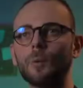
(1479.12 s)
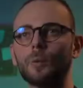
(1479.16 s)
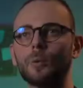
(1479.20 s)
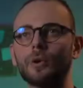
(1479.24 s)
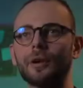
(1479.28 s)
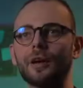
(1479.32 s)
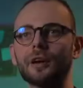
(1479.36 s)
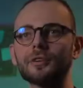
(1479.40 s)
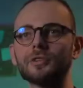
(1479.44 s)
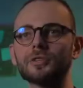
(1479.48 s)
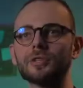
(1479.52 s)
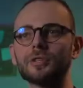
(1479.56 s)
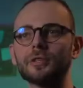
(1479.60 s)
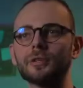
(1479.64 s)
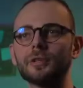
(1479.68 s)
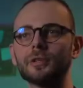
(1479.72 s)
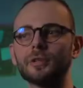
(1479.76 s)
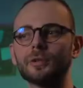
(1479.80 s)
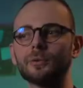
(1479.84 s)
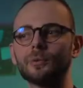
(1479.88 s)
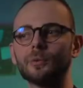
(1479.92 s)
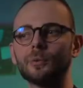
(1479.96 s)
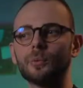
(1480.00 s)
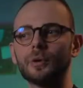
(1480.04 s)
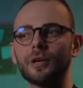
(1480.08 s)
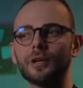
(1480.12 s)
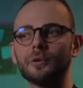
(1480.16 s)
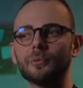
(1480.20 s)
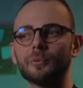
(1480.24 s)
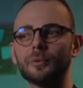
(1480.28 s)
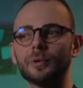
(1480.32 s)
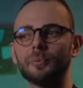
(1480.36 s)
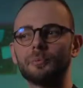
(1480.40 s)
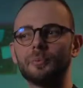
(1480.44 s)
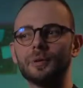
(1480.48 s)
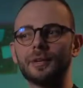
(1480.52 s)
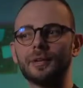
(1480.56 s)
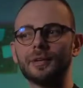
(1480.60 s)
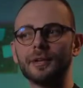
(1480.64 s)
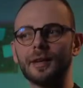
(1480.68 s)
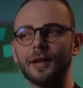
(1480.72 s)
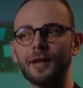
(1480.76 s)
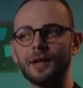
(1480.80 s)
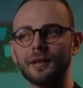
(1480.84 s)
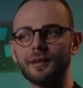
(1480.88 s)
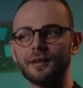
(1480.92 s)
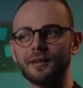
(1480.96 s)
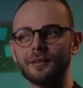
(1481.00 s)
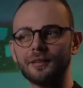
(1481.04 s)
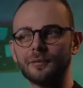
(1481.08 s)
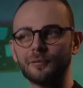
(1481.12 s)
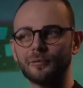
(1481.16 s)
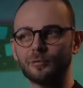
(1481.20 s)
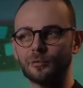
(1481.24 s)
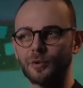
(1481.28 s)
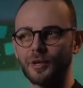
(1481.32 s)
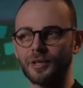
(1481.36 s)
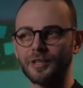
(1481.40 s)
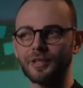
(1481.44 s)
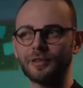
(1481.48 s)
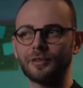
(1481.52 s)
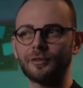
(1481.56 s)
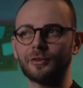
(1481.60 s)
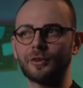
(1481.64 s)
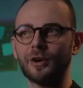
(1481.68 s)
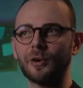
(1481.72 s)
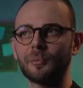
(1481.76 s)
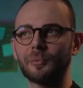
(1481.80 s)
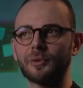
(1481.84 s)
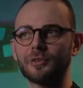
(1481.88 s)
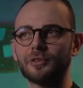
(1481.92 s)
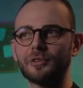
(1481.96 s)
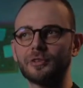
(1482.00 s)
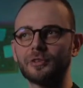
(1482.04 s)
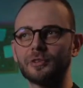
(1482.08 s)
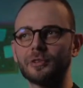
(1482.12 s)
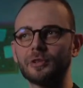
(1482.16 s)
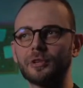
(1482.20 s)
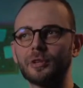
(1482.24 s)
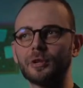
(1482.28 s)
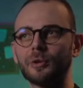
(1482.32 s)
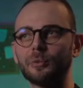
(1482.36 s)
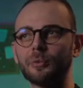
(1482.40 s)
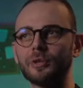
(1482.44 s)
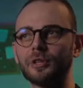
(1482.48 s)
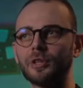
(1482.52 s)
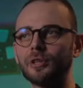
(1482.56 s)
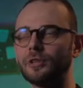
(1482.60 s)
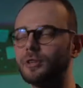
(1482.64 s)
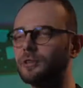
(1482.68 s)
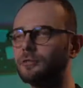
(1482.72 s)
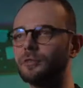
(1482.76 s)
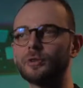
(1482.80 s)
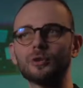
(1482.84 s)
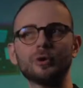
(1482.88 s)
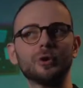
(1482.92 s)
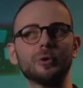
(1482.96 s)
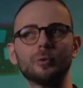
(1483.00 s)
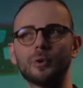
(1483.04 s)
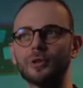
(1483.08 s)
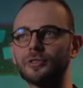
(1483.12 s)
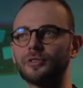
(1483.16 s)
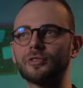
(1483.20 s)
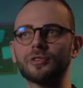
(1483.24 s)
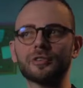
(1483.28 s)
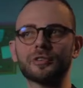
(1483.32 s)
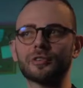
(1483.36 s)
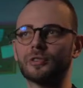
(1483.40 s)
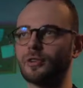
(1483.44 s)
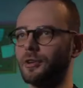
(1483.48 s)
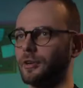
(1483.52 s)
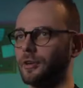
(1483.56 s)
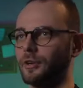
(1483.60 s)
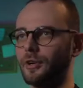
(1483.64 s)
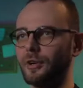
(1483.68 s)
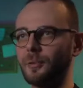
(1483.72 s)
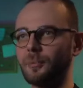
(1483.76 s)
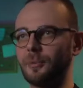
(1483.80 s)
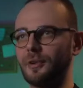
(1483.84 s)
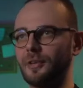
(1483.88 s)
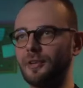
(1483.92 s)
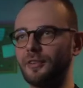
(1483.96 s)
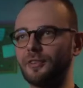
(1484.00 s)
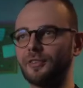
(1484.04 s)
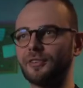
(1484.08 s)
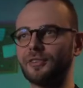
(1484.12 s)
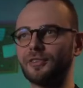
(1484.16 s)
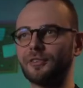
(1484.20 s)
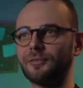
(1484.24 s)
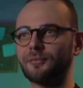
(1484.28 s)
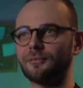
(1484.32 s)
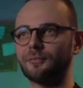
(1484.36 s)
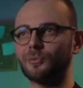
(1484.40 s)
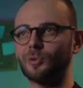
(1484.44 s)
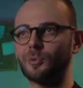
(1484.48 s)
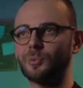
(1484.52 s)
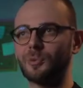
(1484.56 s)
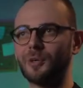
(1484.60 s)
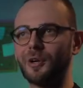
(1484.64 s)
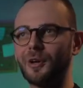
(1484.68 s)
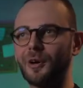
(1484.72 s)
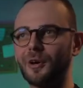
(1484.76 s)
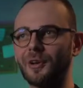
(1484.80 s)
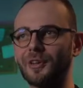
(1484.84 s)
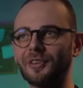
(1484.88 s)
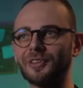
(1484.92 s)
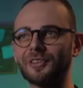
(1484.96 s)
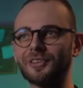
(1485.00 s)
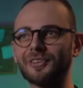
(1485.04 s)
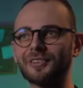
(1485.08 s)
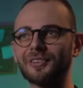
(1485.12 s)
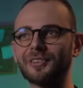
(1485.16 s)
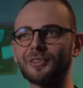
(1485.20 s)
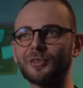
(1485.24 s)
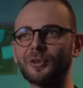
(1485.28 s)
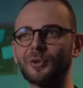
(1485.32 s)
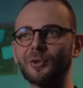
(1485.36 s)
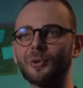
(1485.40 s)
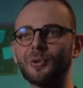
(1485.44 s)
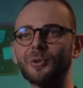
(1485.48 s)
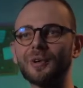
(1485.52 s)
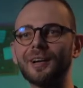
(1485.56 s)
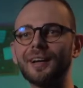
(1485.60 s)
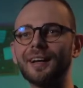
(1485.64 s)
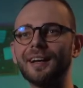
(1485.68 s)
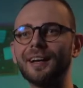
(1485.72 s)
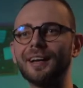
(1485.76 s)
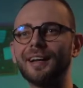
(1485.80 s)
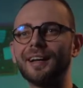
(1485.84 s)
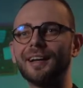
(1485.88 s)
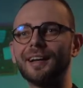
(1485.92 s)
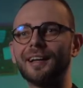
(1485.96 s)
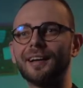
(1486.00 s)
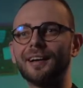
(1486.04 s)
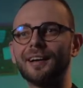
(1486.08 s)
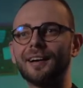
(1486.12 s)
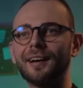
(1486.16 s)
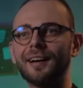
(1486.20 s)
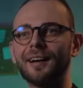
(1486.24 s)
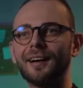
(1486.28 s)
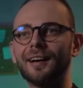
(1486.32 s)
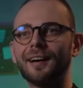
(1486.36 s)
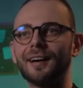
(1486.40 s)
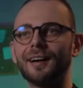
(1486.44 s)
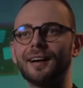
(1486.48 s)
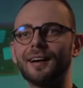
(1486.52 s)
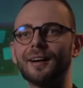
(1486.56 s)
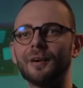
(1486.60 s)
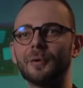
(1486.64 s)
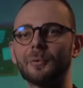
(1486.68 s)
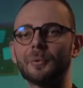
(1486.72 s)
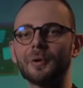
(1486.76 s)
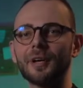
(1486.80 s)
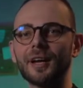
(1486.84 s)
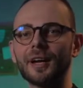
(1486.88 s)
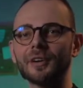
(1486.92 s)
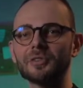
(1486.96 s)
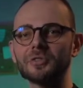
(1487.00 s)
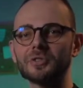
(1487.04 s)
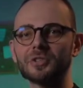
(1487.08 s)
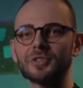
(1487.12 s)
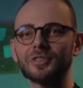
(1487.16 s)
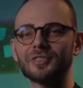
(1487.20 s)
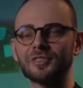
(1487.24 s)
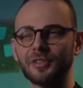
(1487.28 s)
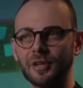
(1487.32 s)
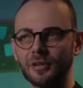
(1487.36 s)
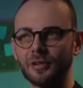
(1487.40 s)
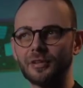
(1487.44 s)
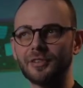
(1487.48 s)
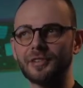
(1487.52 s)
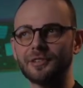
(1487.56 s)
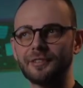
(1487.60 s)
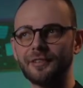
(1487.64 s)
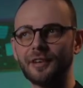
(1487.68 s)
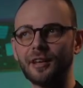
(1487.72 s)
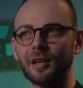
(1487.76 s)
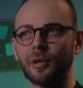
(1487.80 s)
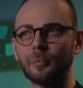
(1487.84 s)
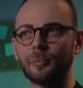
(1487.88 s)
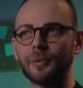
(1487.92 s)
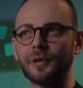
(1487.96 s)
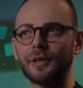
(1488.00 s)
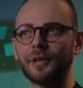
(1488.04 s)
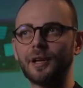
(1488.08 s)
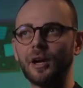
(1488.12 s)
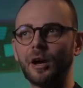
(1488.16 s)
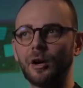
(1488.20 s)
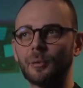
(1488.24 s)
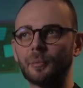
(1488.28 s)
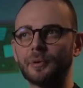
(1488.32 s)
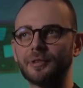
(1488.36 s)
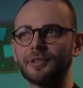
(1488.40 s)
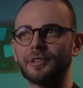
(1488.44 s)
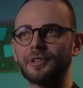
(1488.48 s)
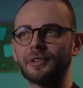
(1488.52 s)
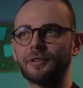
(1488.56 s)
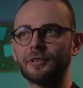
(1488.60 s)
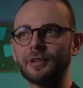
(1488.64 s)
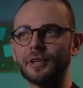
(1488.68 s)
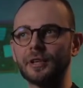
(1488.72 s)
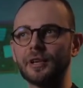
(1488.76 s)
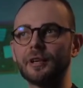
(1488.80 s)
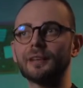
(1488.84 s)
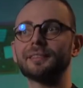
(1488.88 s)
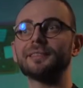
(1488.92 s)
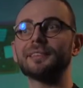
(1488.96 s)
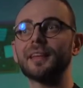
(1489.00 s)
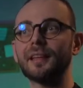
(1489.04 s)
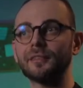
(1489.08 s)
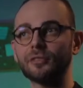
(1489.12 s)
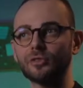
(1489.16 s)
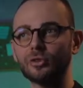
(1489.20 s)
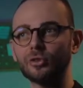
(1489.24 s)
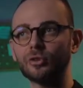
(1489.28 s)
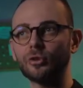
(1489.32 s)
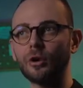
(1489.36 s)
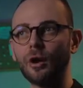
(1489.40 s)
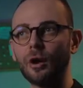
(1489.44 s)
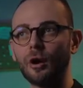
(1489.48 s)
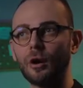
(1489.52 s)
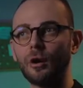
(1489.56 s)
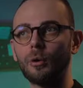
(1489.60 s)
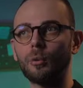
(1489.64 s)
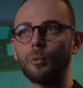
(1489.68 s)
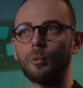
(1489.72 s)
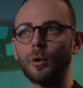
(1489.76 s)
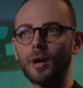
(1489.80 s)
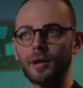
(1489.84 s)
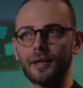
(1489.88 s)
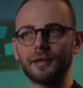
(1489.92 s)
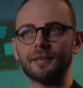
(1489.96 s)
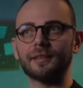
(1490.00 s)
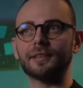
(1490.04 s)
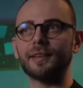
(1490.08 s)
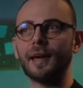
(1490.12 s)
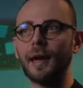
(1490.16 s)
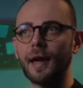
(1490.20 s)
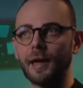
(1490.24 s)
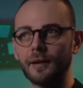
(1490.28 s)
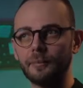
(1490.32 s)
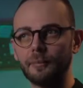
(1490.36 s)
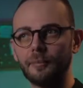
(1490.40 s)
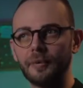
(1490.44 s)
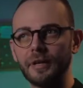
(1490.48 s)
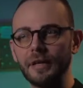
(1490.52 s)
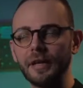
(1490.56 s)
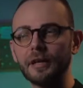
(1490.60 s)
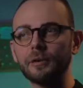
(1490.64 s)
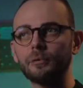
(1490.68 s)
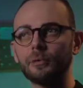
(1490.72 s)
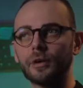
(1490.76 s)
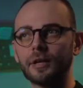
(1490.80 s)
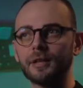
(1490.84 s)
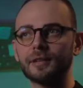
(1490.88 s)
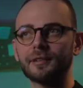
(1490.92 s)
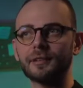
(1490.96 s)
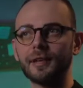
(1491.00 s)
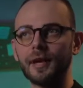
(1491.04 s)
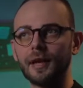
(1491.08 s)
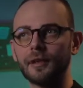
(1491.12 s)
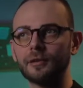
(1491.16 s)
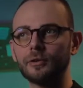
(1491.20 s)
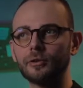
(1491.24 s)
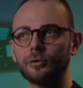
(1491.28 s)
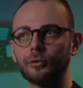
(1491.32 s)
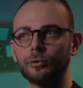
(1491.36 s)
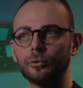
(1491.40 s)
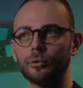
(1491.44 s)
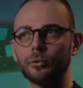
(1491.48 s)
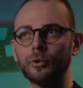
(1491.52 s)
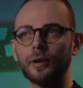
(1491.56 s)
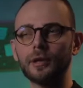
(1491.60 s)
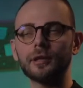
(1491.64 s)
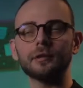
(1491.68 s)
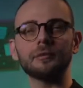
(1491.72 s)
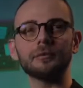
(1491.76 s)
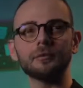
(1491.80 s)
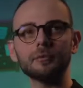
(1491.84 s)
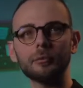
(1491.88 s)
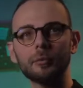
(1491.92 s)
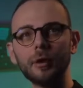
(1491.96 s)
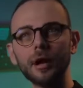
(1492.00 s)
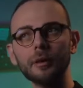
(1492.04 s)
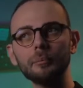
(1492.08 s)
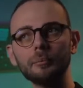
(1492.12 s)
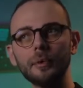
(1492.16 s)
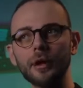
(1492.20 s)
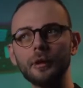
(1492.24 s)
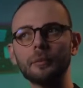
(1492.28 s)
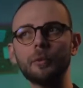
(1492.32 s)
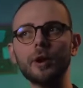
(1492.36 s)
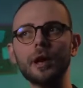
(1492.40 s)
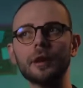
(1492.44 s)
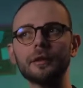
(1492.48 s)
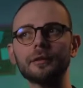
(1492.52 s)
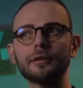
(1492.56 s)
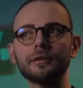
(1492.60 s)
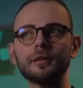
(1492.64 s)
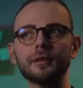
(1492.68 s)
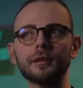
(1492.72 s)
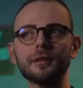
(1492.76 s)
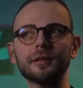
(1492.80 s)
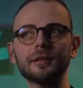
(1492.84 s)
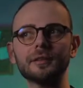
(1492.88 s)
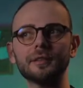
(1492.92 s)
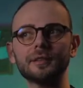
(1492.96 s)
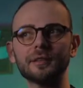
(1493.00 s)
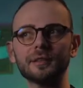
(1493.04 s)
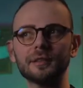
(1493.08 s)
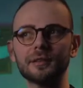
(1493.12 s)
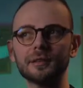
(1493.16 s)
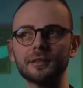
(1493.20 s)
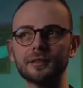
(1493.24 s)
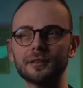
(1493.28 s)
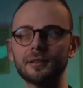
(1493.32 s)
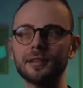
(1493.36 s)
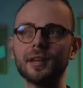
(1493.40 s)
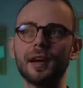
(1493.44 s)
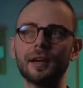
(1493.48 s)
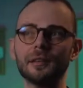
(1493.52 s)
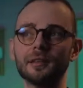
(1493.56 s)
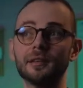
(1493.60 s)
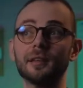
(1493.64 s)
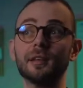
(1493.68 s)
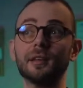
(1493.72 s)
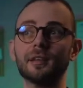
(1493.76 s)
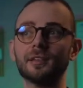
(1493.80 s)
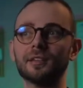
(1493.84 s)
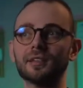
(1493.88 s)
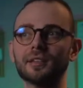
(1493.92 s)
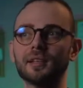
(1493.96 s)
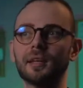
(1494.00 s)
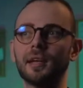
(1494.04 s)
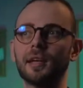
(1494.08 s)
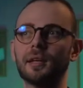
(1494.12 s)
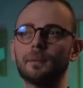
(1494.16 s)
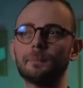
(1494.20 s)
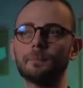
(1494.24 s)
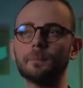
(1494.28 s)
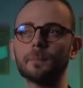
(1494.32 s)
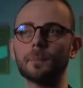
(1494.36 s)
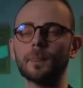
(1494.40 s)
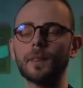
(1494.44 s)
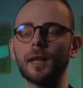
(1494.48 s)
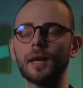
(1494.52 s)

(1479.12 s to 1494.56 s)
Well, actually, when we began working on our material, we didn't even know what circular economy is, to be honest. So we actually started developing our material and then saw what it can be and what it can do. And one by one, the ideas came.